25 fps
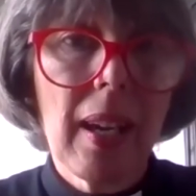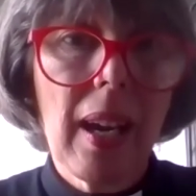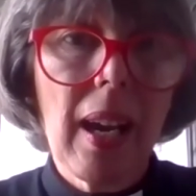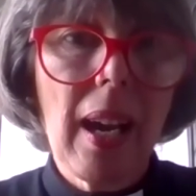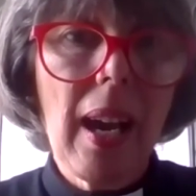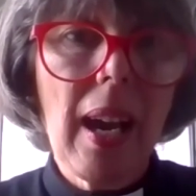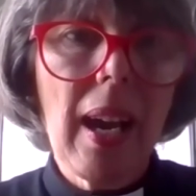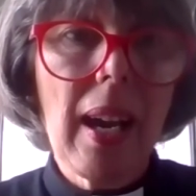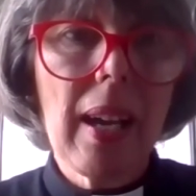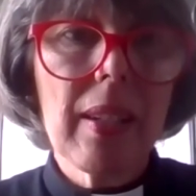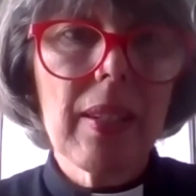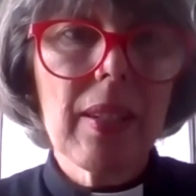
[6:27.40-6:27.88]

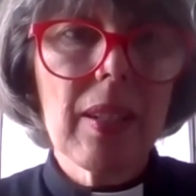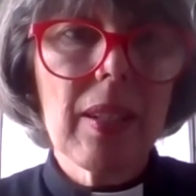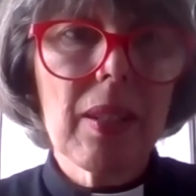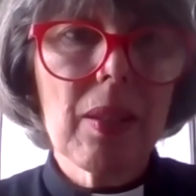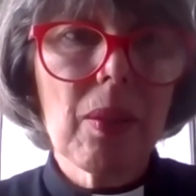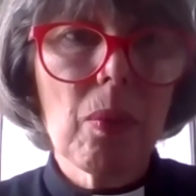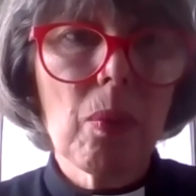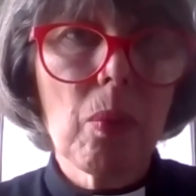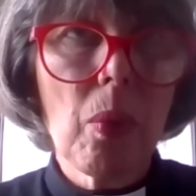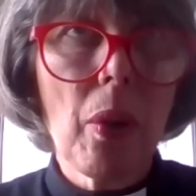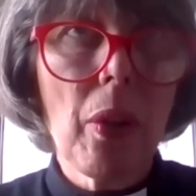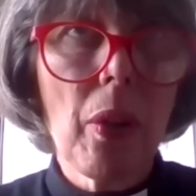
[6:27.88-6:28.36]
And
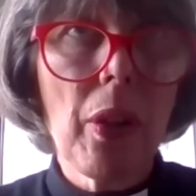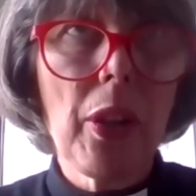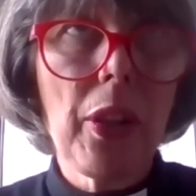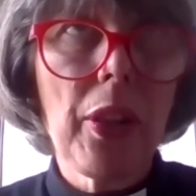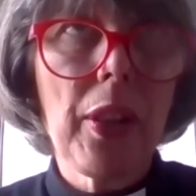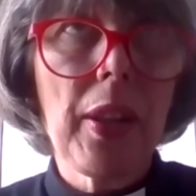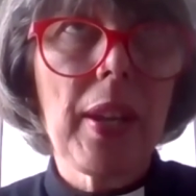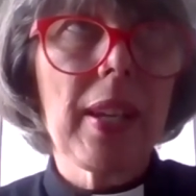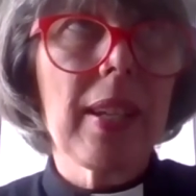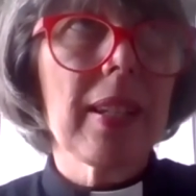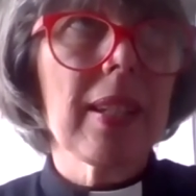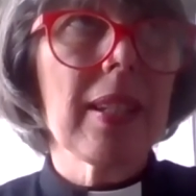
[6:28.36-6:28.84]
one of the
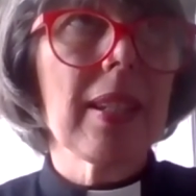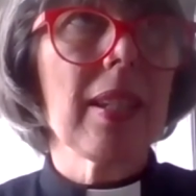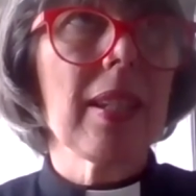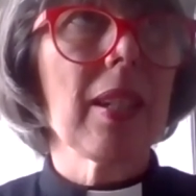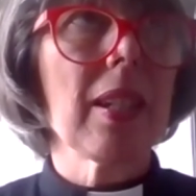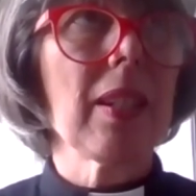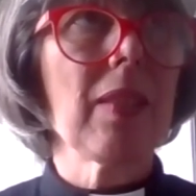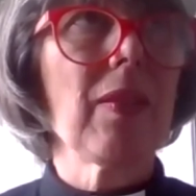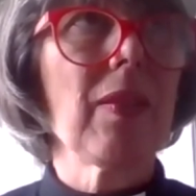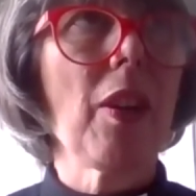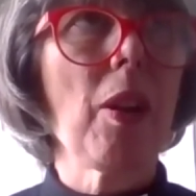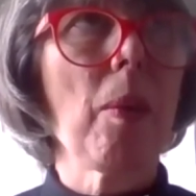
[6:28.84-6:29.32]
things that's
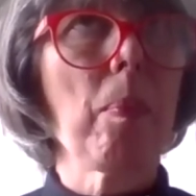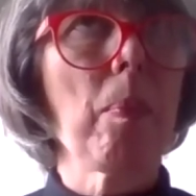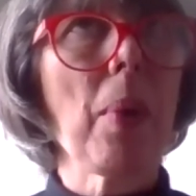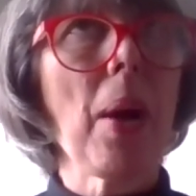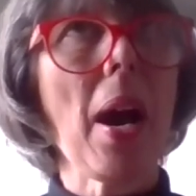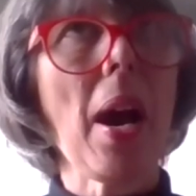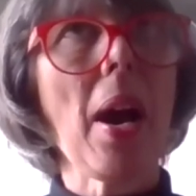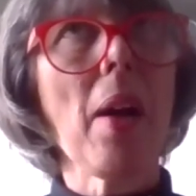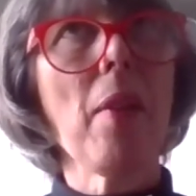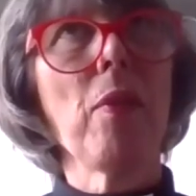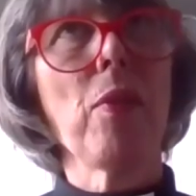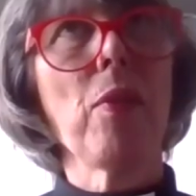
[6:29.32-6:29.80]
very
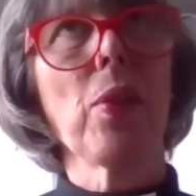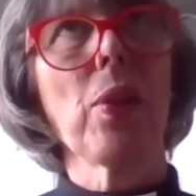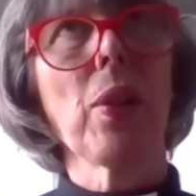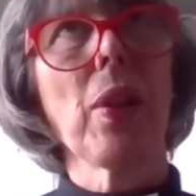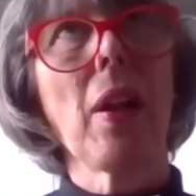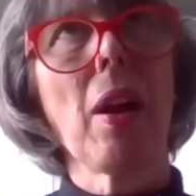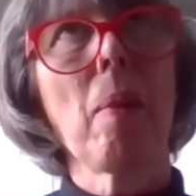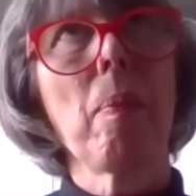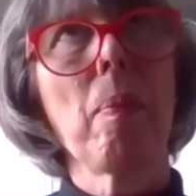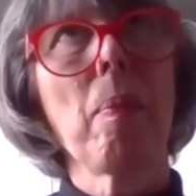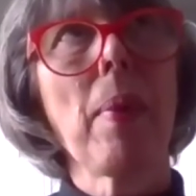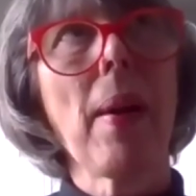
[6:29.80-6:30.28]
powerful
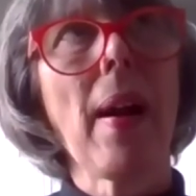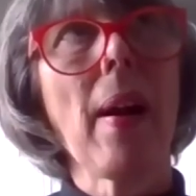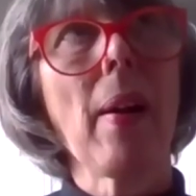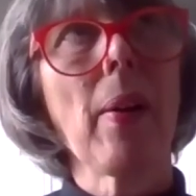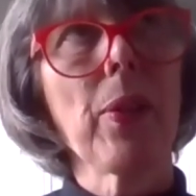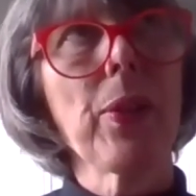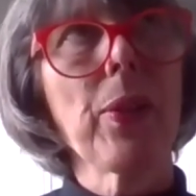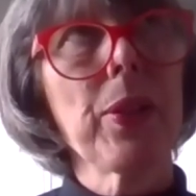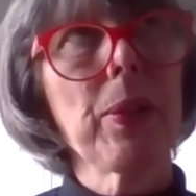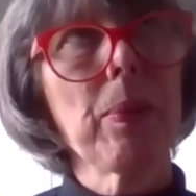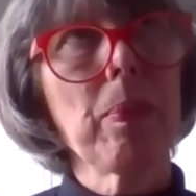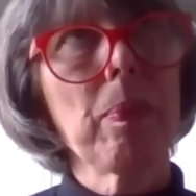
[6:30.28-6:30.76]
about
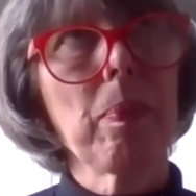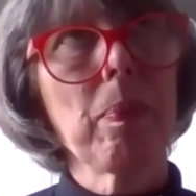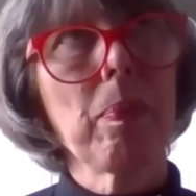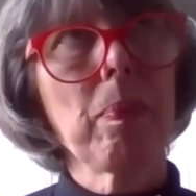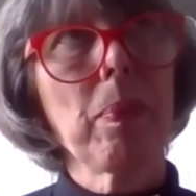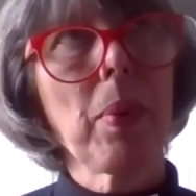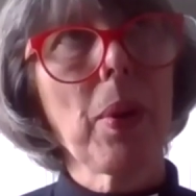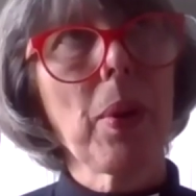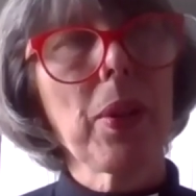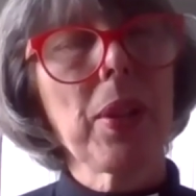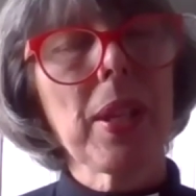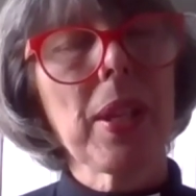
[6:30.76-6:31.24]

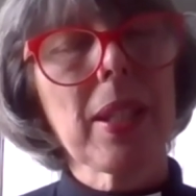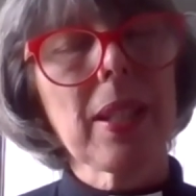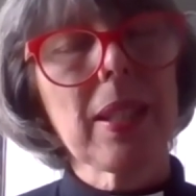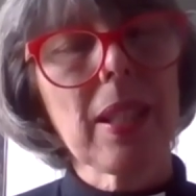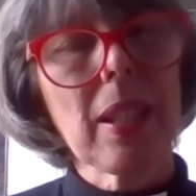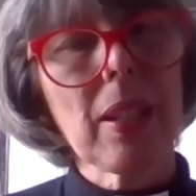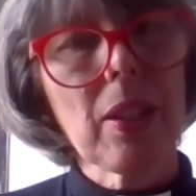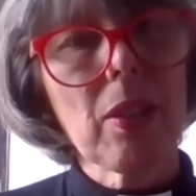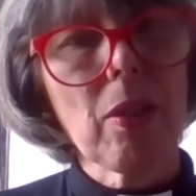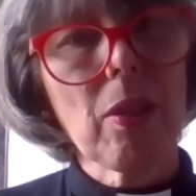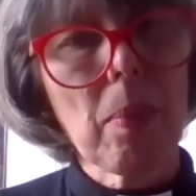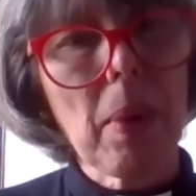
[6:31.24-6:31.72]
both
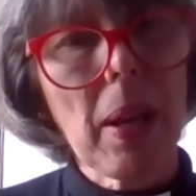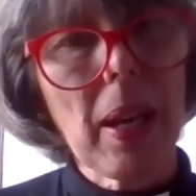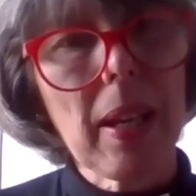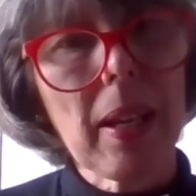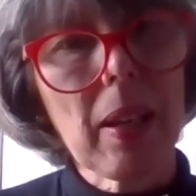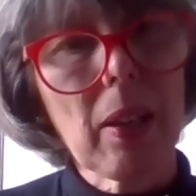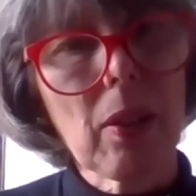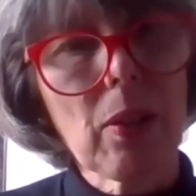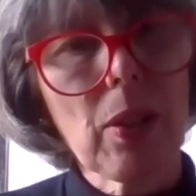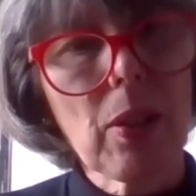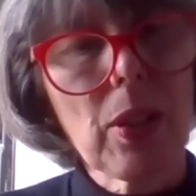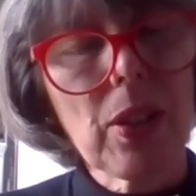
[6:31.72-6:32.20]
Extinction Rebellion and
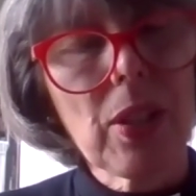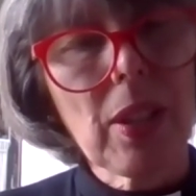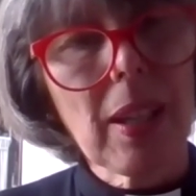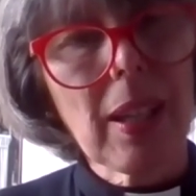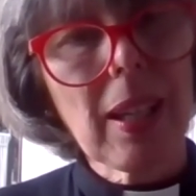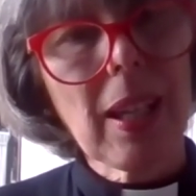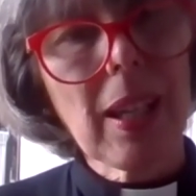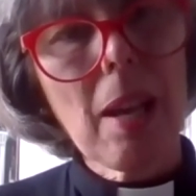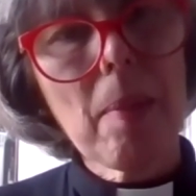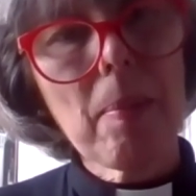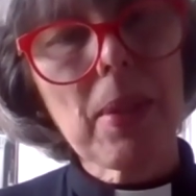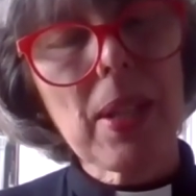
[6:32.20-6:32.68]
Christian
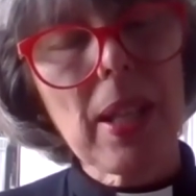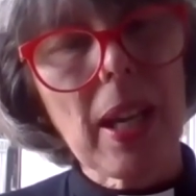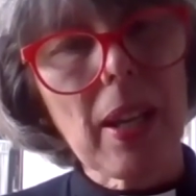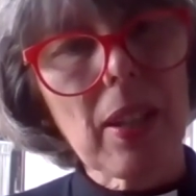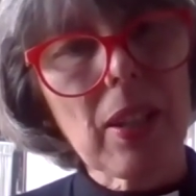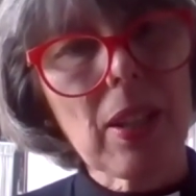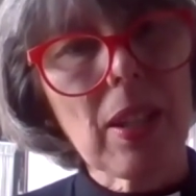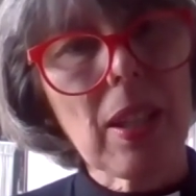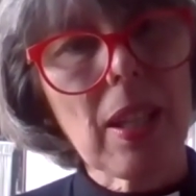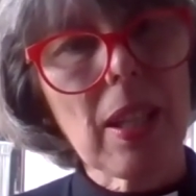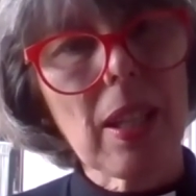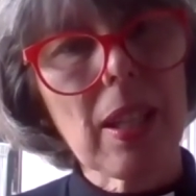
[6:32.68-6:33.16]
Climate
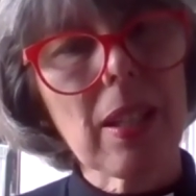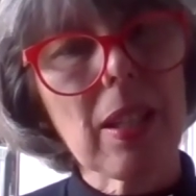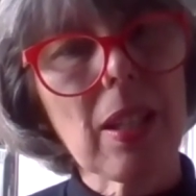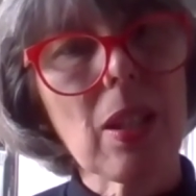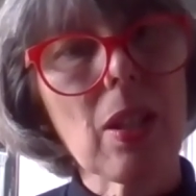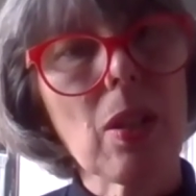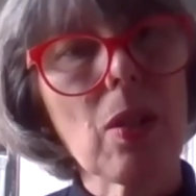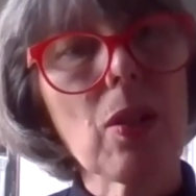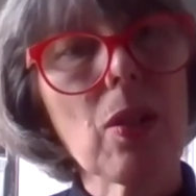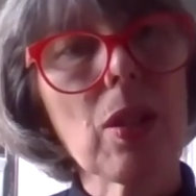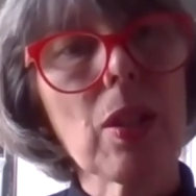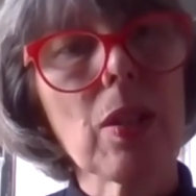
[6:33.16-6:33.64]
Action is the
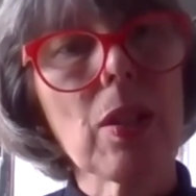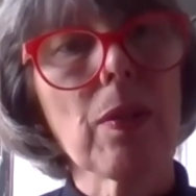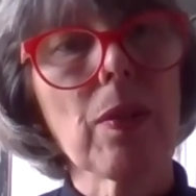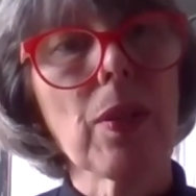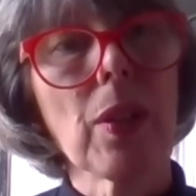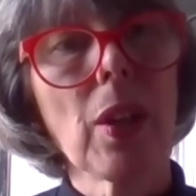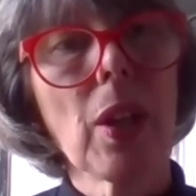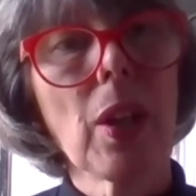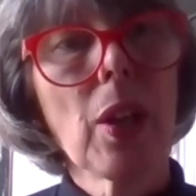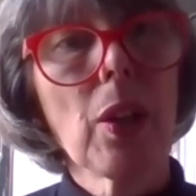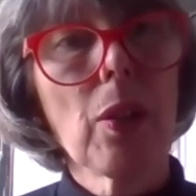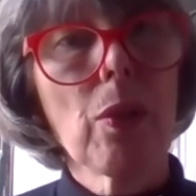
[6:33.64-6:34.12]
use of
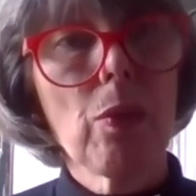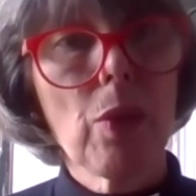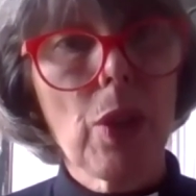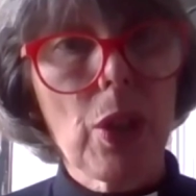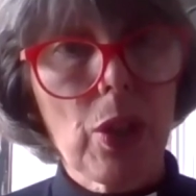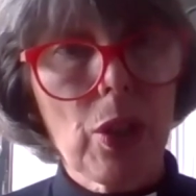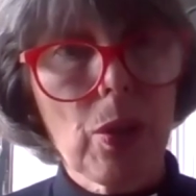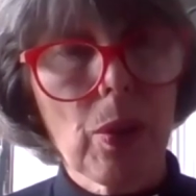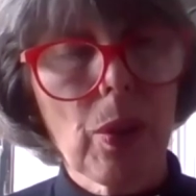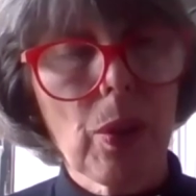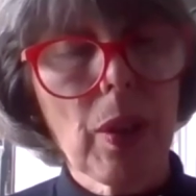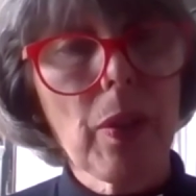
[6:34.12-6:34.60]

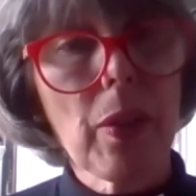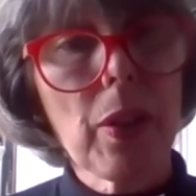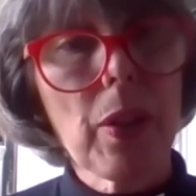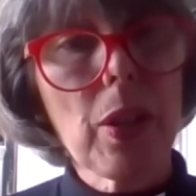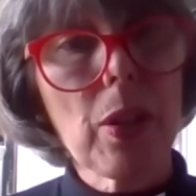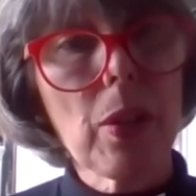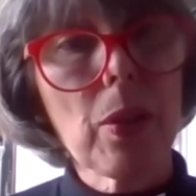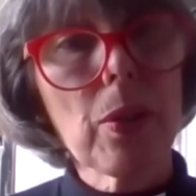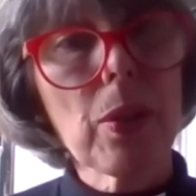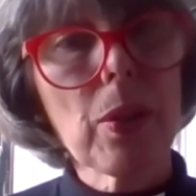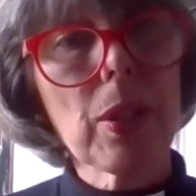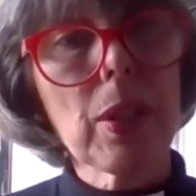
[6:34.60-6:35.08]
ritual and the
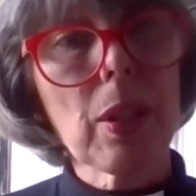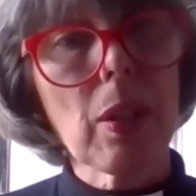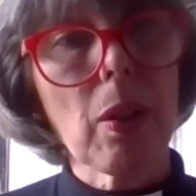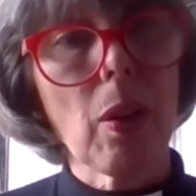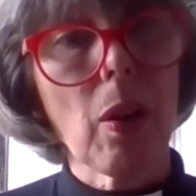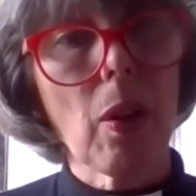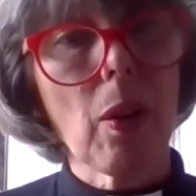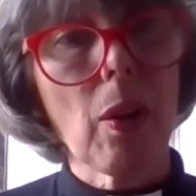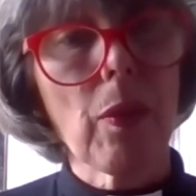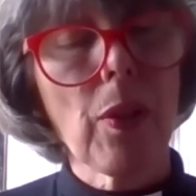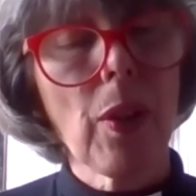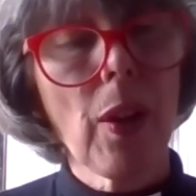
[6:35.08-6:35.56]
use
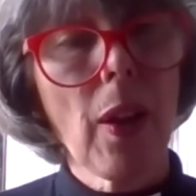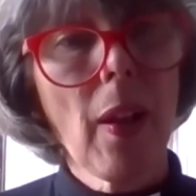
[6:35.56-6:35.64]
of